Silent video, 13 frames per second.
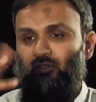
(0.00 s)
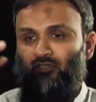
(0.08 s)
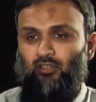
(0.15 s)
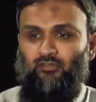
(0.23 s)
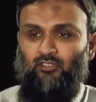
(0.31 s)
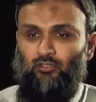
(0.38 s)

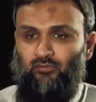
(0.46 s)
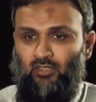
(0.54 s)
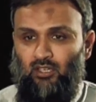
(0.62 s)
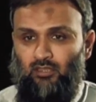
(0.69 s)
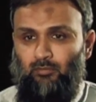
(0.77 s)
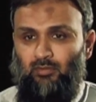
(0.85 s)
surface of
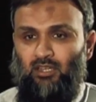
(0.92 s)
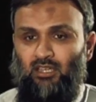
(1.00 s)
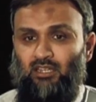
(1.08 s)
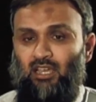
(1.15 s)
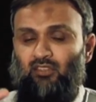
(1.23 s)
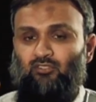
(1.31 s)
the earth, meaning
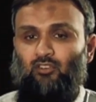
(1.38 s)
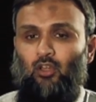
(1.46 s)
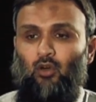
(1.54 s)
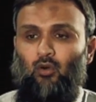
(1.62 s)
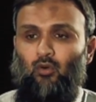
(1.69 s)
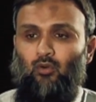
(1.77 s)
it has
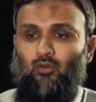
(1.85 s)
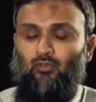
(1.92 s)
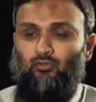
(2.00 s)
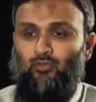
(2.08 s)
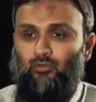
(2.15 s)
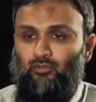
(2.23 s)
no
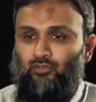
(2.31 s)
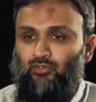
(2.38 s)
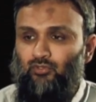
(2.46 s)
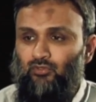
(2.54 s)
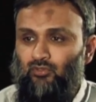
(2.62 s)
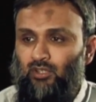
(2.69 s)

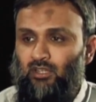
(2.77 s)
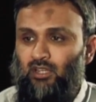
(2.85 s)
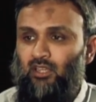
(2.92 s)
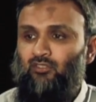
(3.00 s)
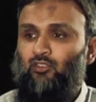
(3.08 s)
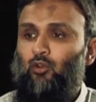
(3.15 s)
roots, it
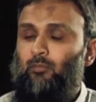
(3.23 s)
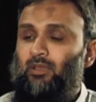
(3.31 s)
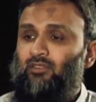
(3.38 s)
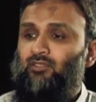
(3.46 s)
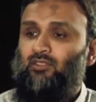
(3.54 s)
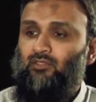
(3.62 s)
has no
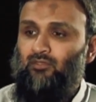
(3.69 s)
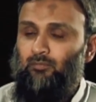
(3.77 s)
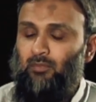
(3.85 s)
basis,